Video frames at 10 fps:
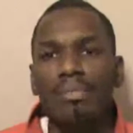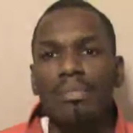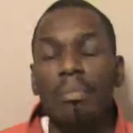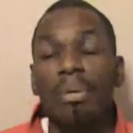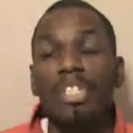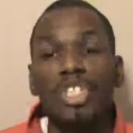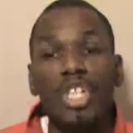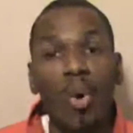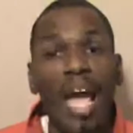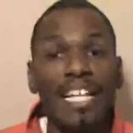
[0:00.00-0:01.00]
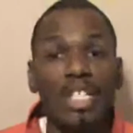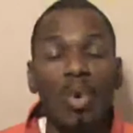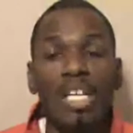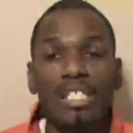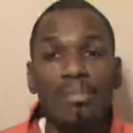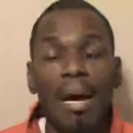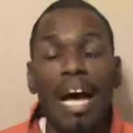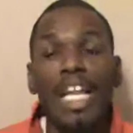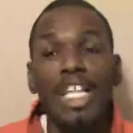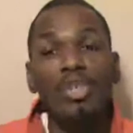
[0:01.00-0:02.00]
but you don't ask questions about
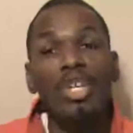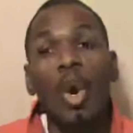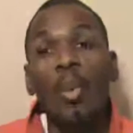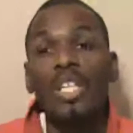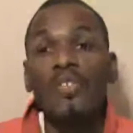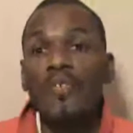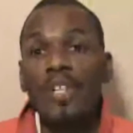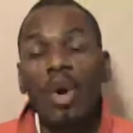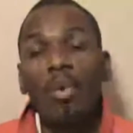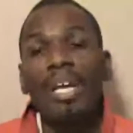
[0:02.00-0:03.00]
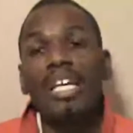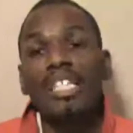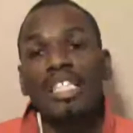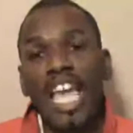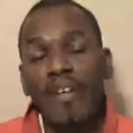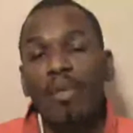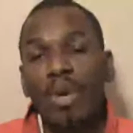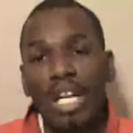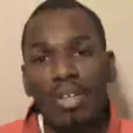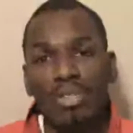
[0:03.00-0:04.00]
it, and you go with the flow because everyone
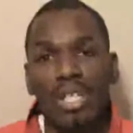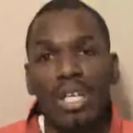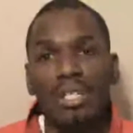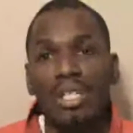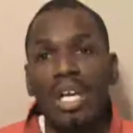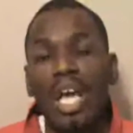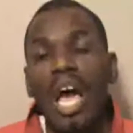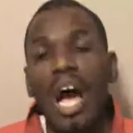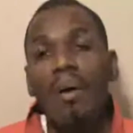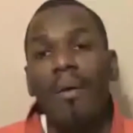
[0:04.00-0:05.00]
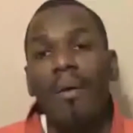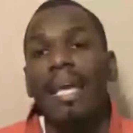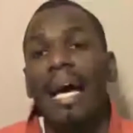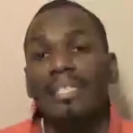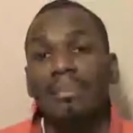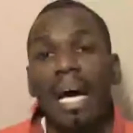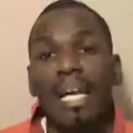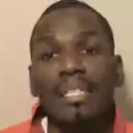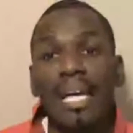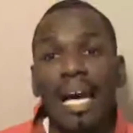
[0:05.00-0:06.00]
else does. All right, guys, I'm out of
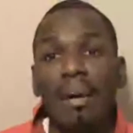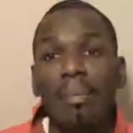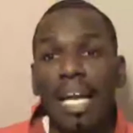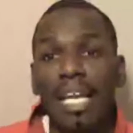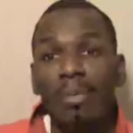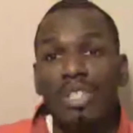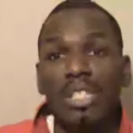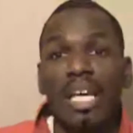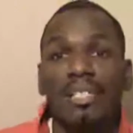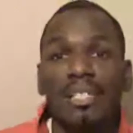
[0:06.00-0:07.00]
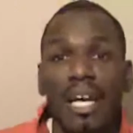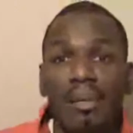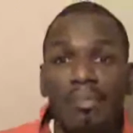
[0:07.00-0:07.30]
time. I'll get with you next time.